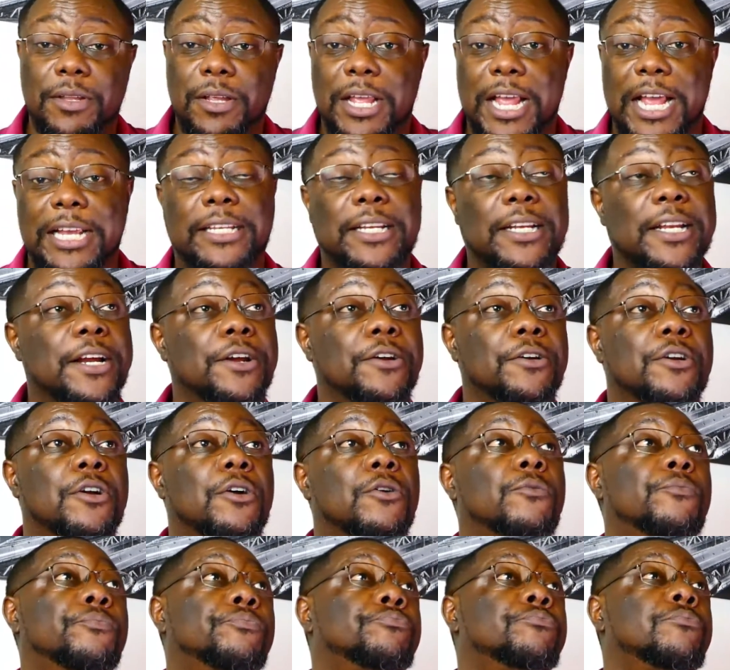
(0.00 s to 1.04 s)
Had to let her
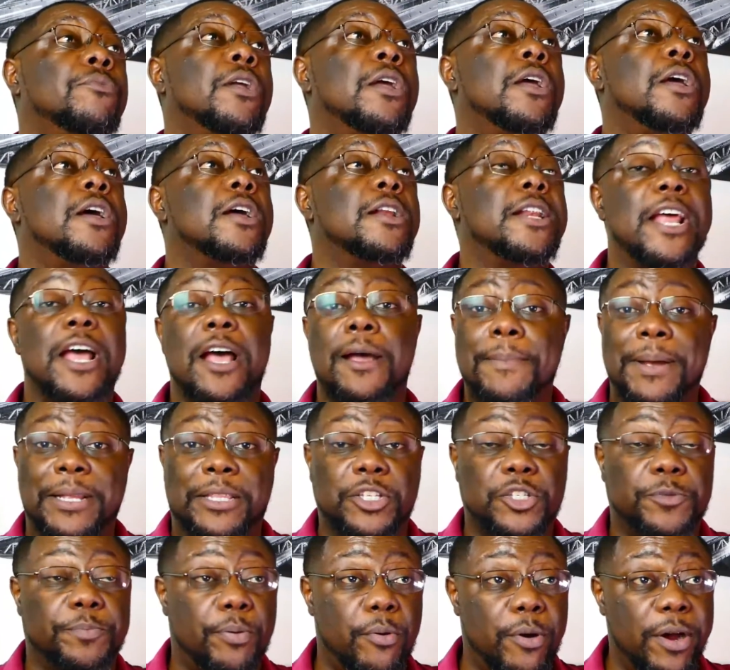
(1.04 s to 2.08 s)
go. Now I'm at
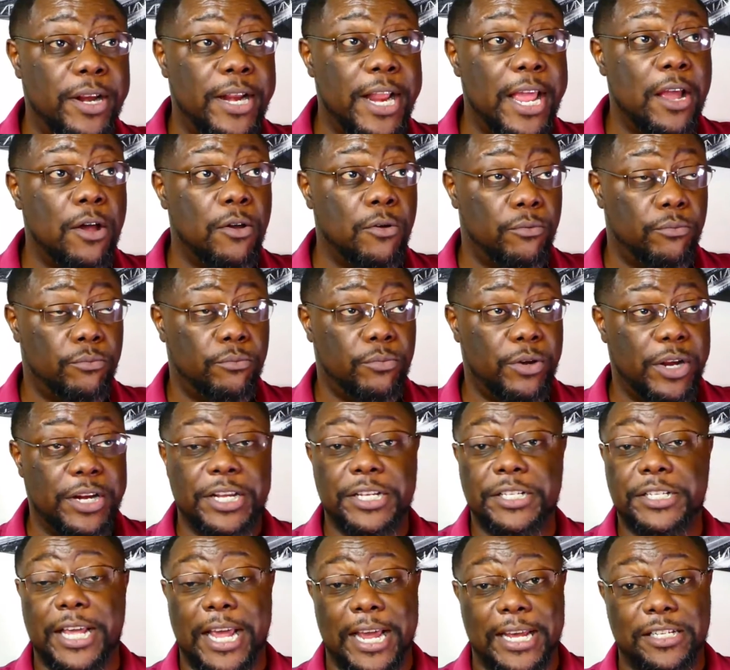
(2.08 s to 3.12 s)
this point now in
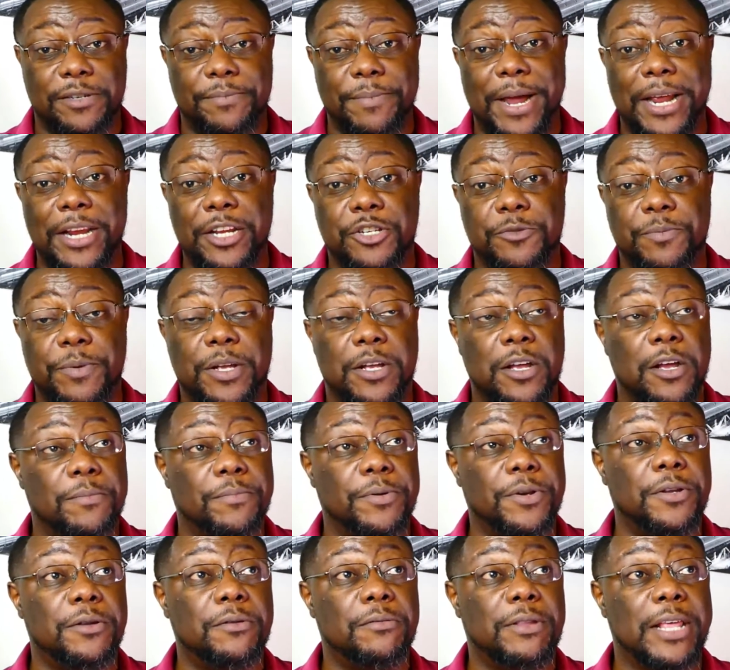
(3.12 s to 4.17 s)
this case management
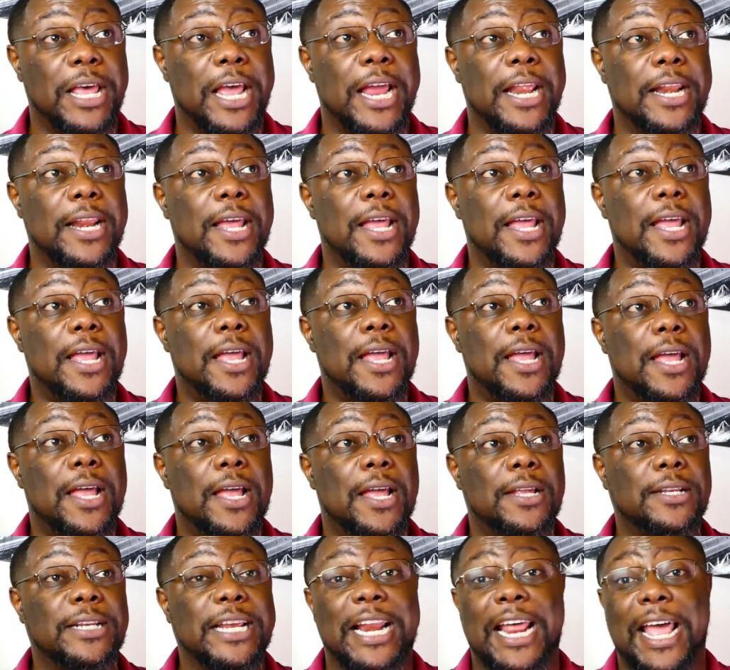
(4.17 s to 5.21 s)
company that
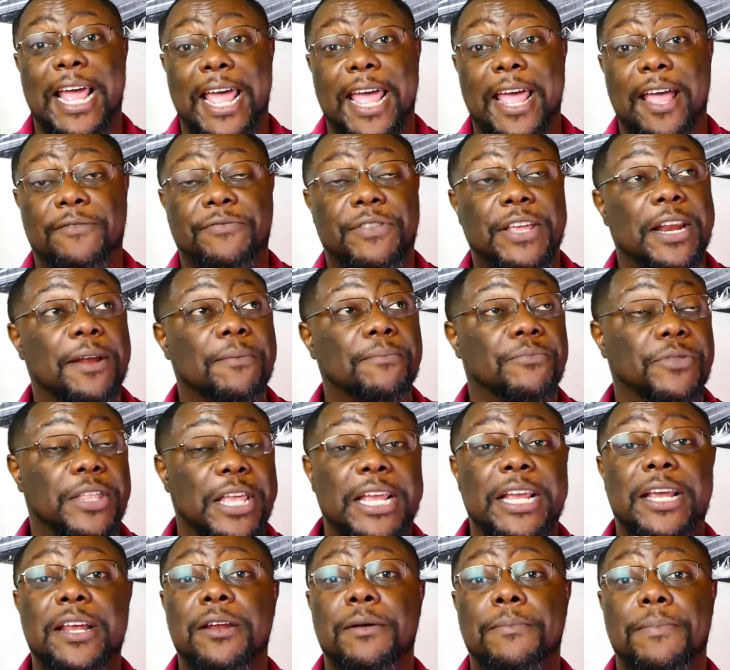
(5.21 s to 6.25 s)
I have, that I'm
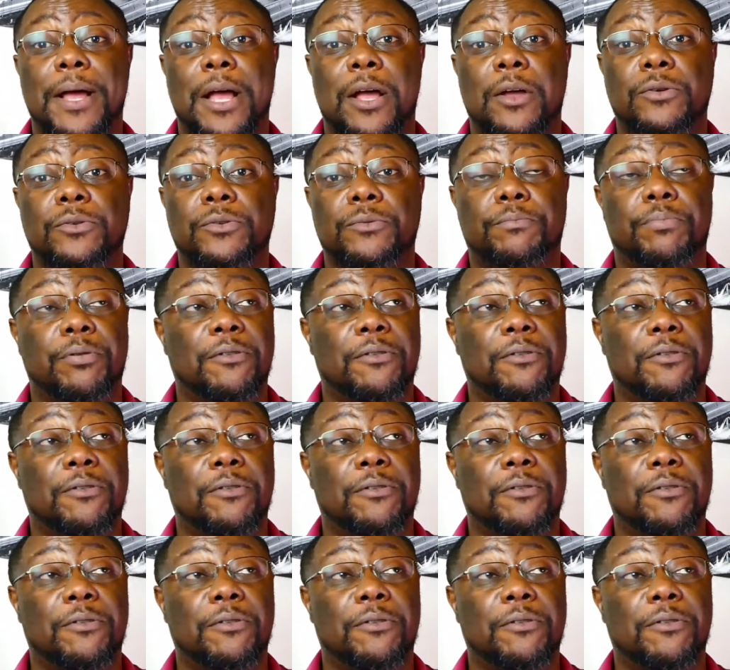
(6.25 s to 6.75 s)
thinking about